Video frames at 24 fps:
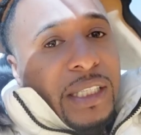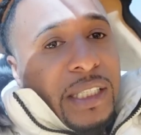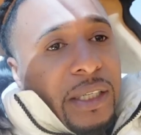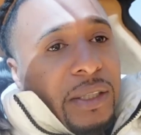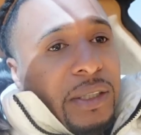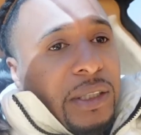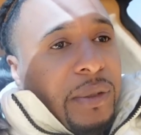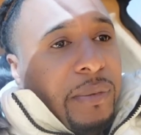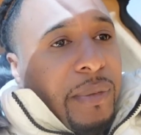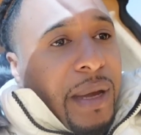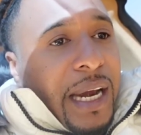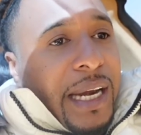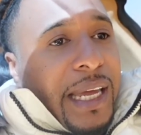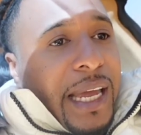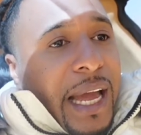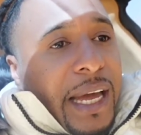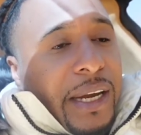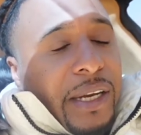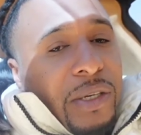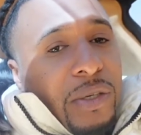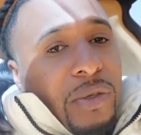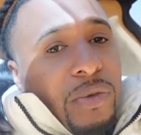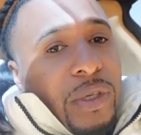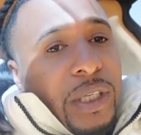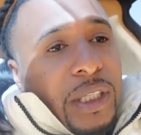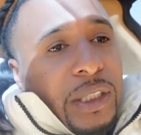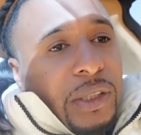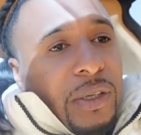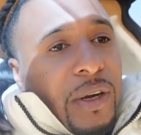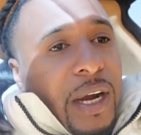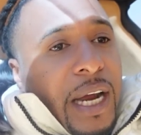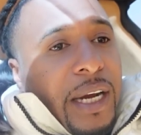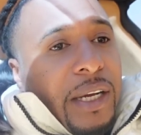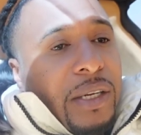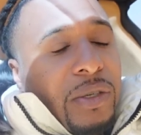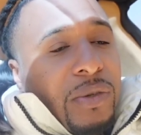to tell somebody how to do this
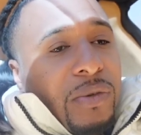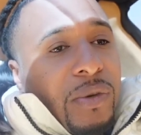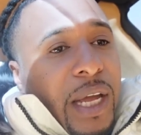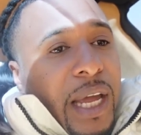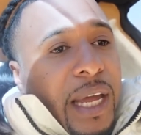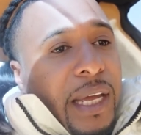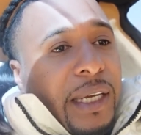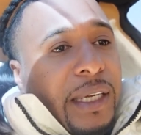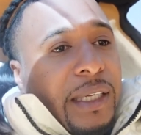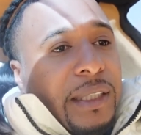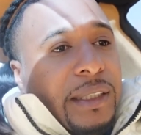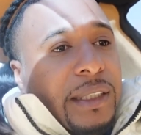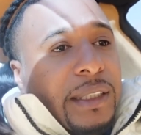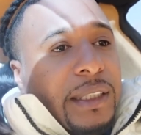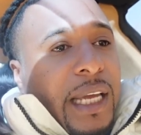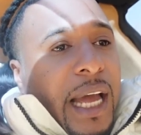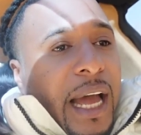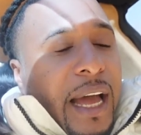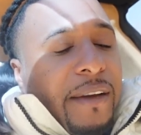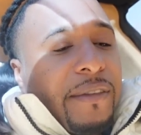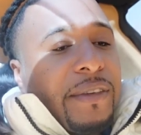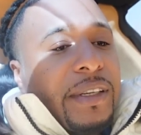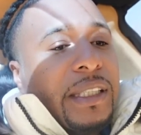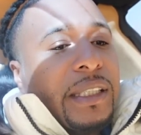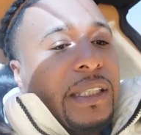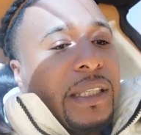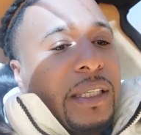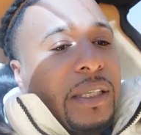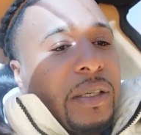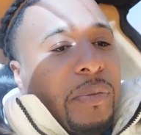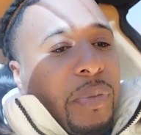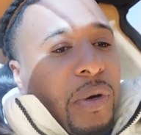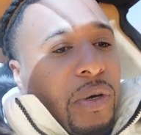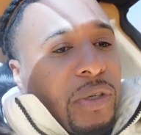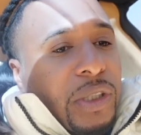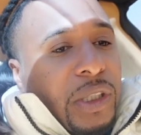or how to do that because obviously
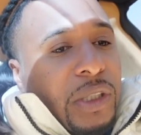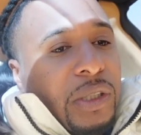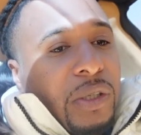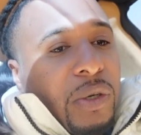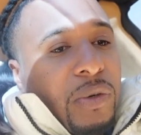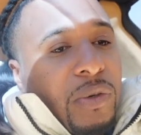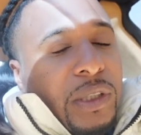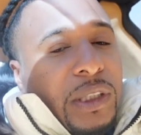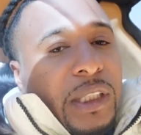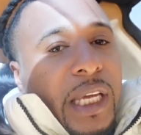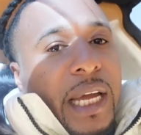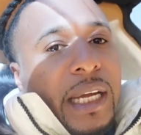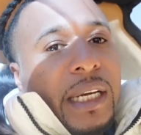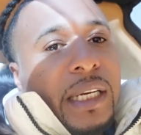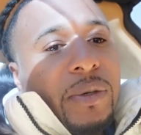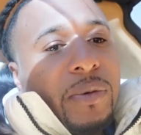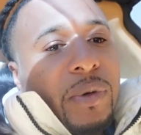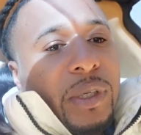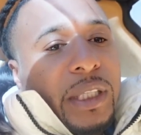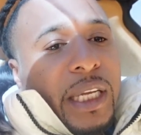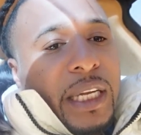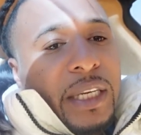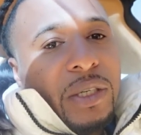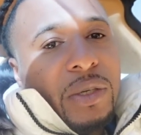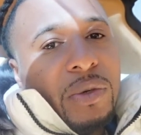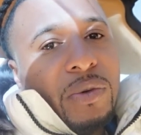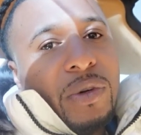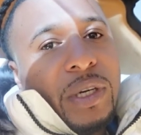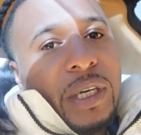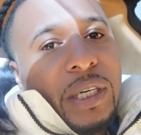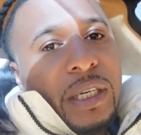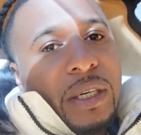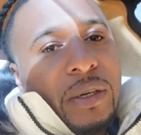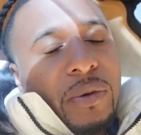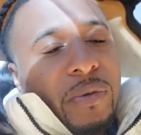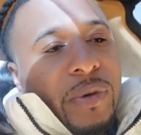the person know exactly what they
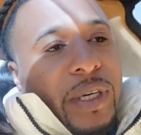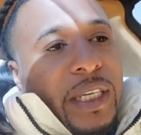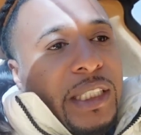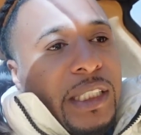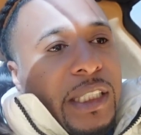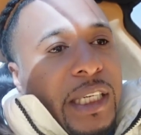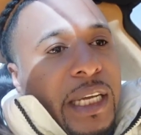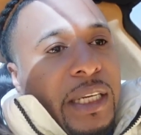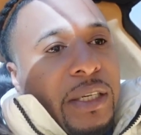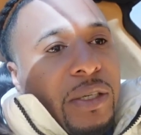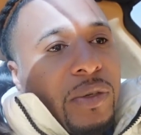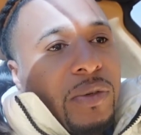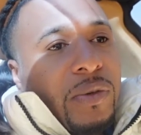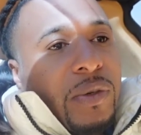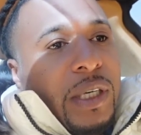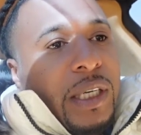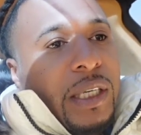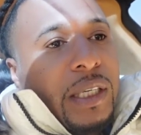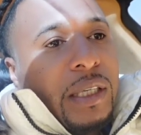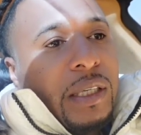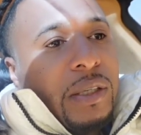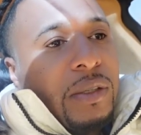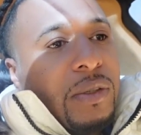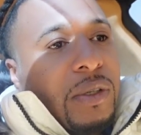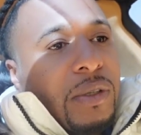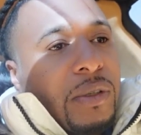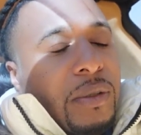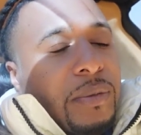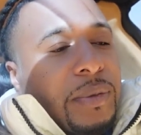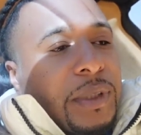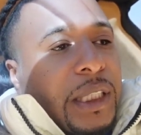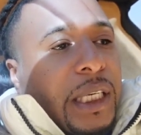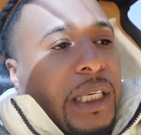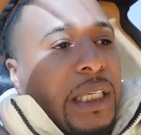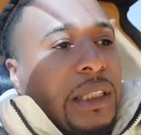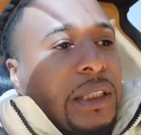doing and the reason they doing it you know what
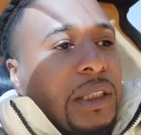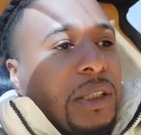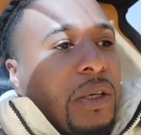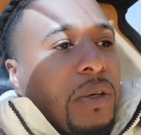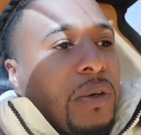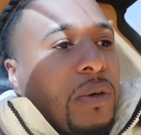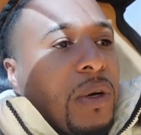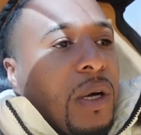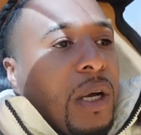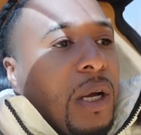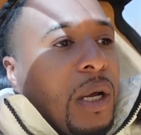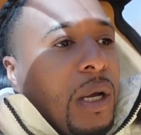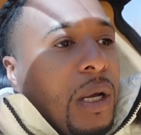i'm saying so